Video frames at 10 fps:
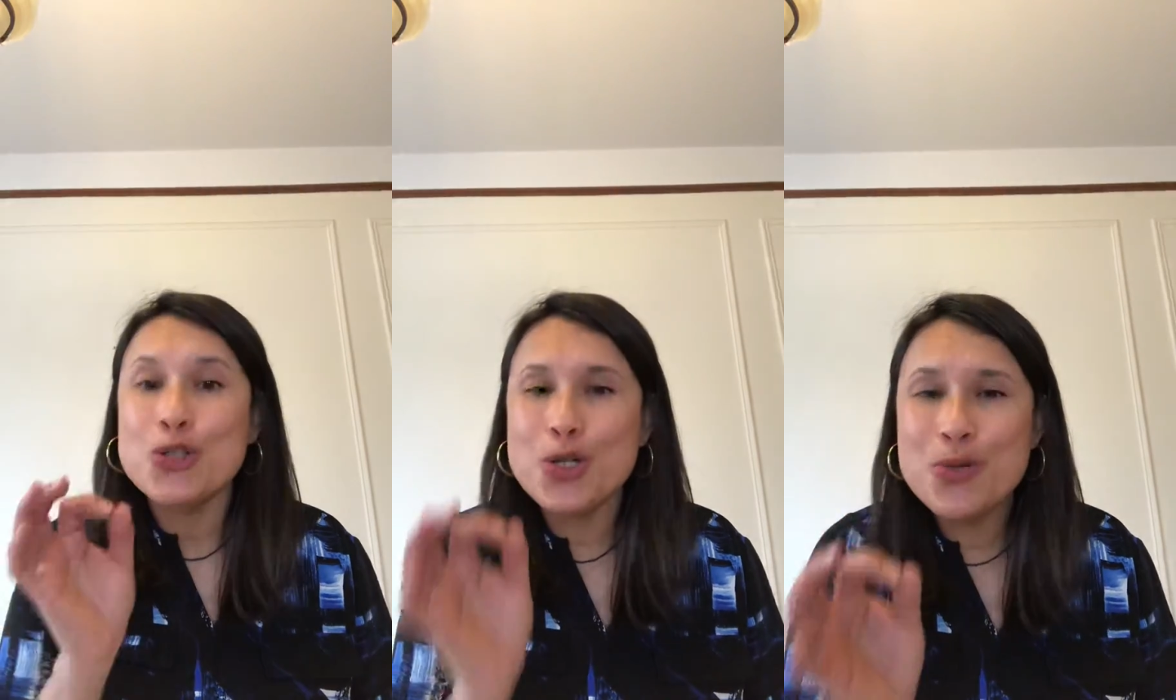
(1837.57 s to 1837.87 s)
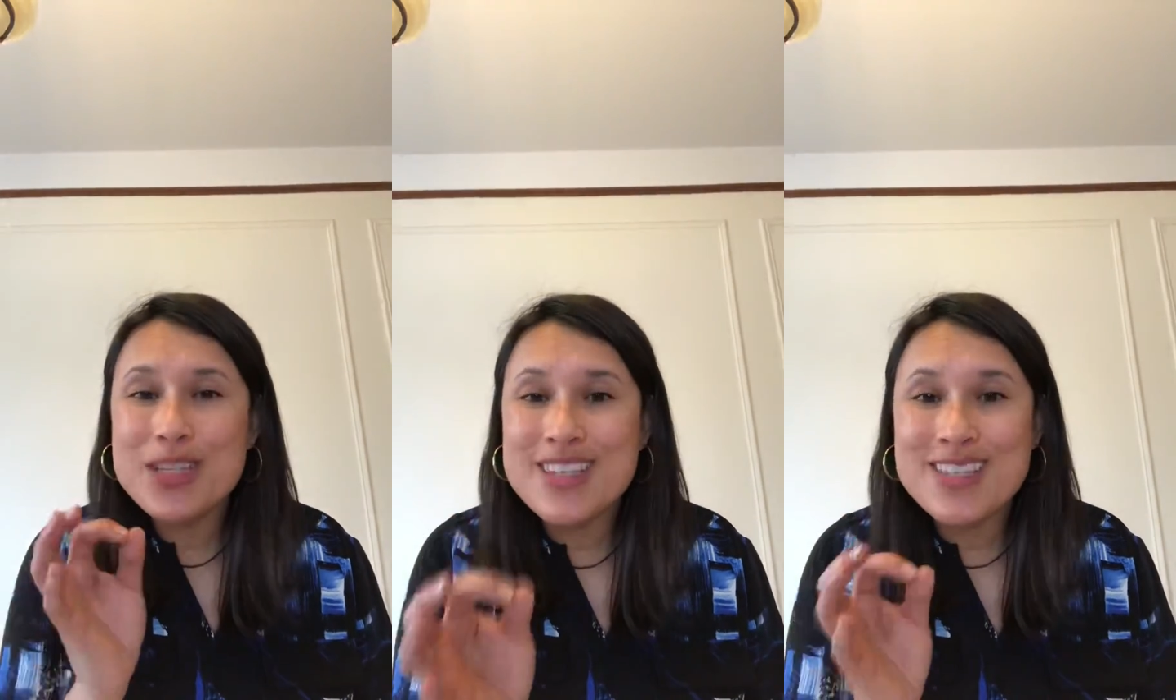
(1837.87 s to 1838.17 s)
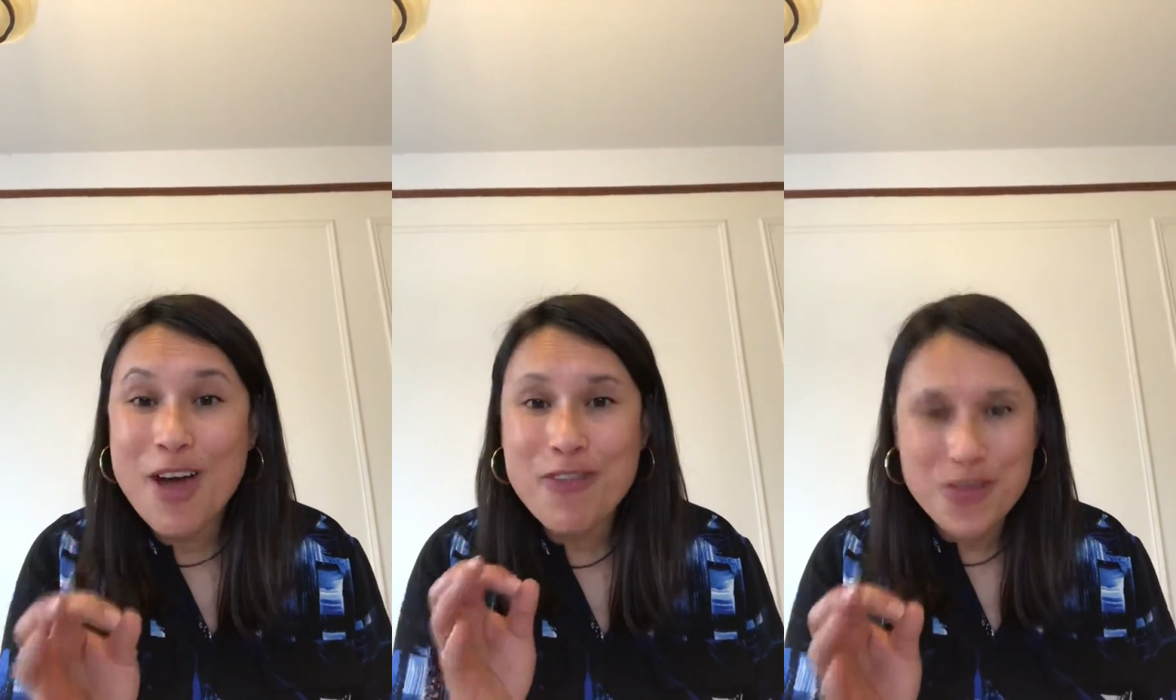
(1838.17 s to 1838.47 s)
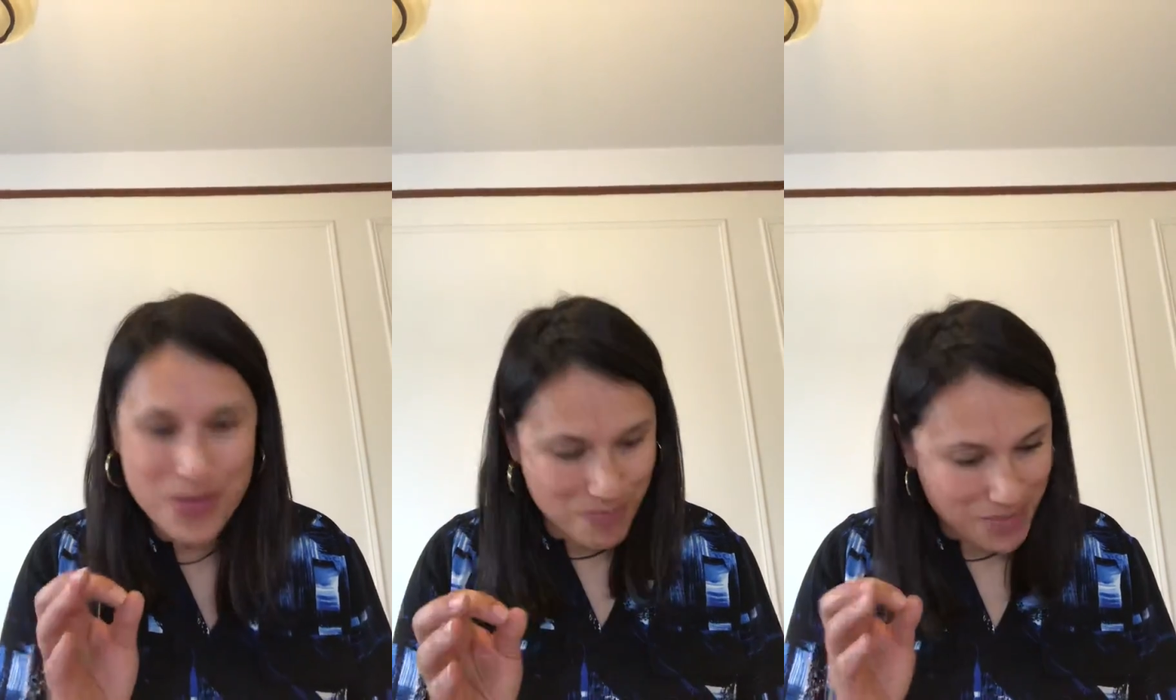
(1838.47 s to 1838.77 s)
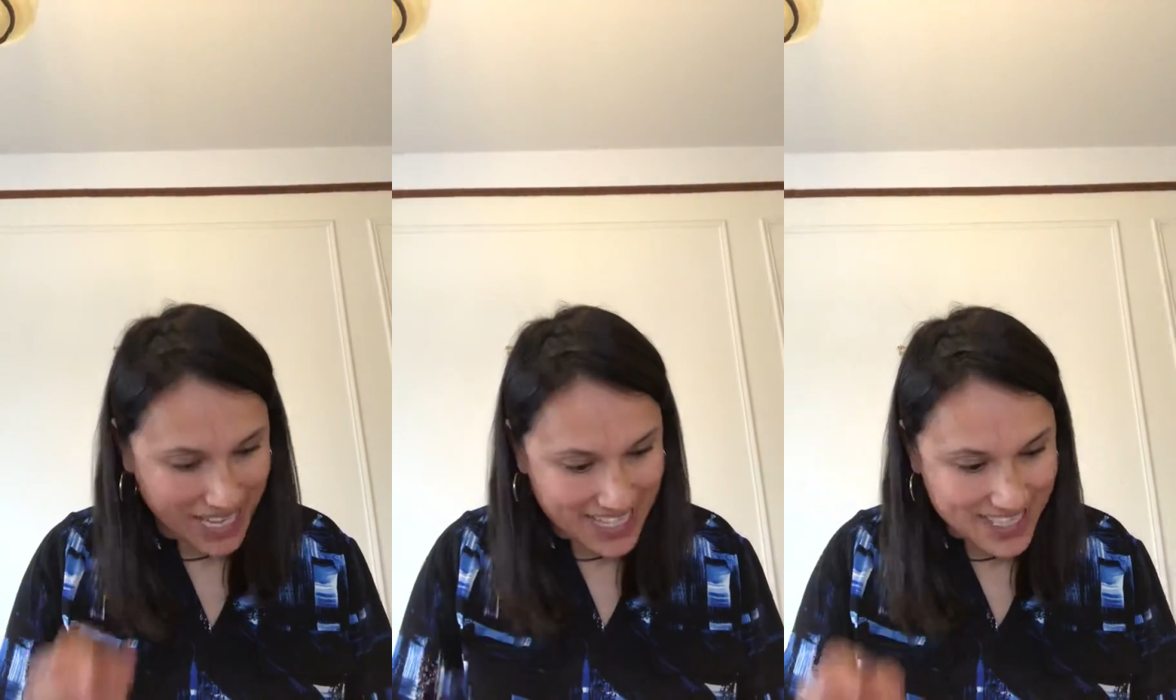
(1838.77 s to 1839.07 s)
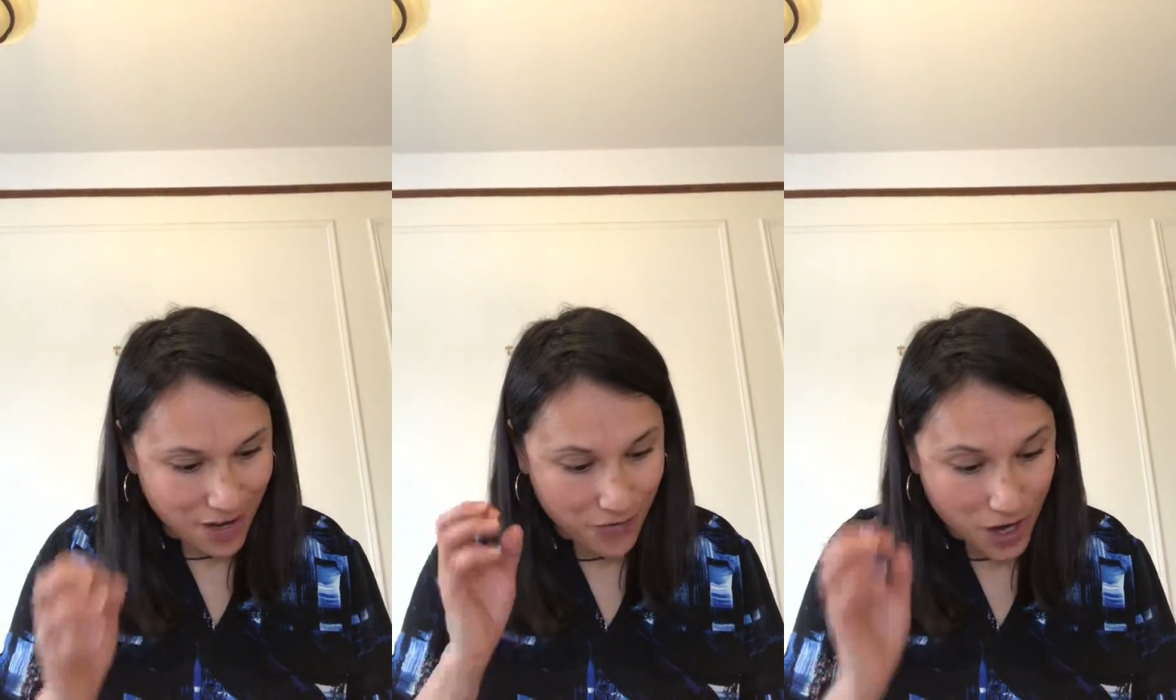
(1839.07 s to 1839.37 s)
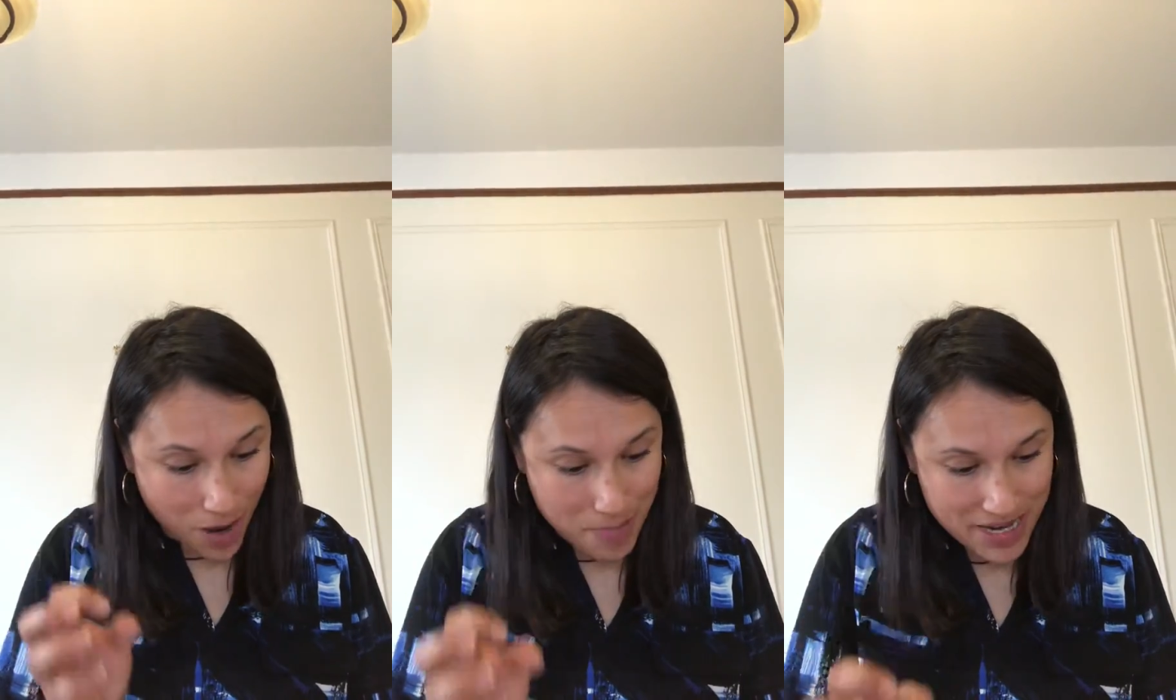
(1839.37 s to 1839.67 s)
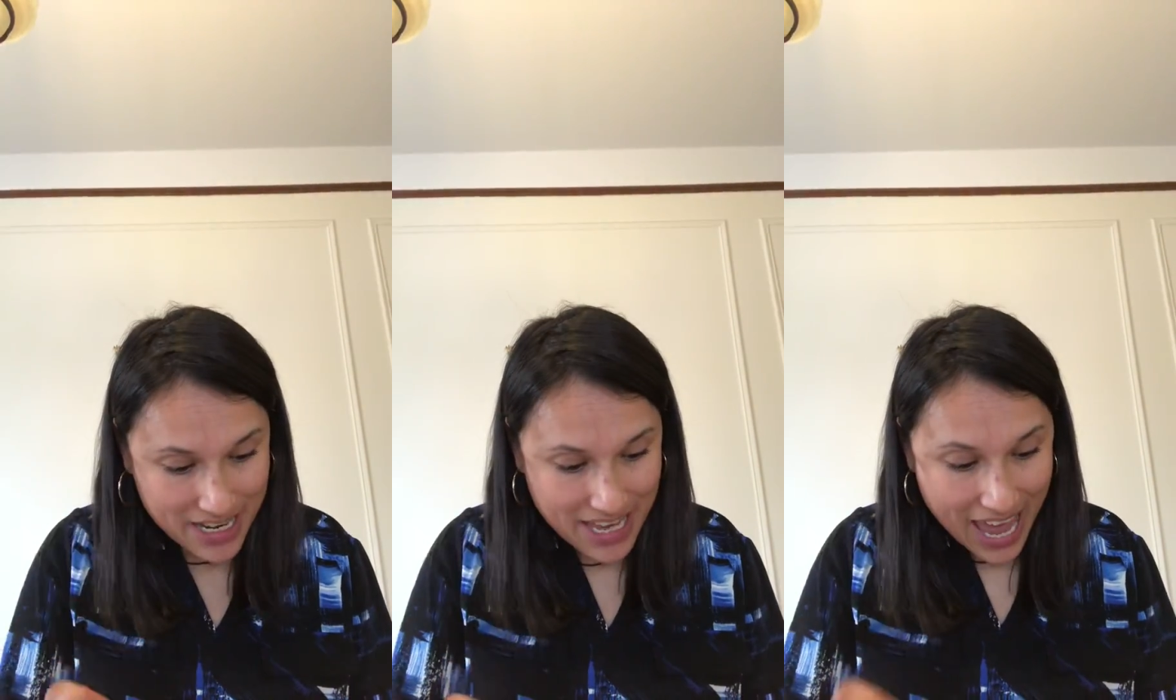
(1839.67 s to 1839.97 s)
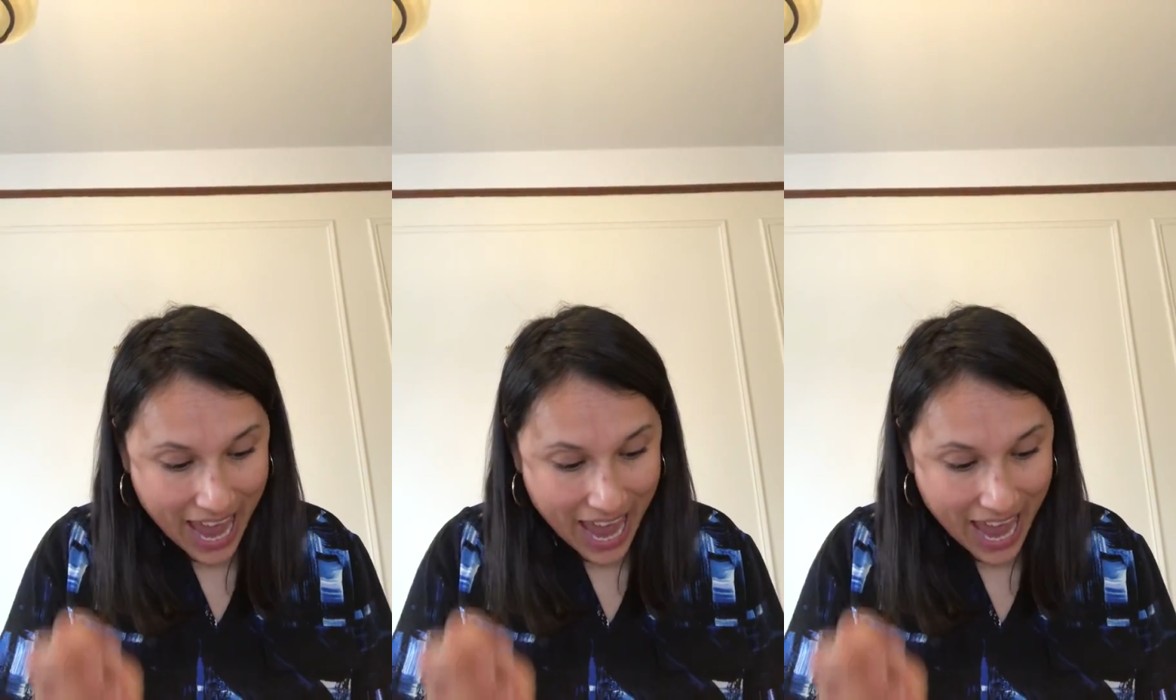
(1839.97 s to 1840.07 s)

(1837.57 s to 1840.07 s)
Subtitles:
to discover the means of coming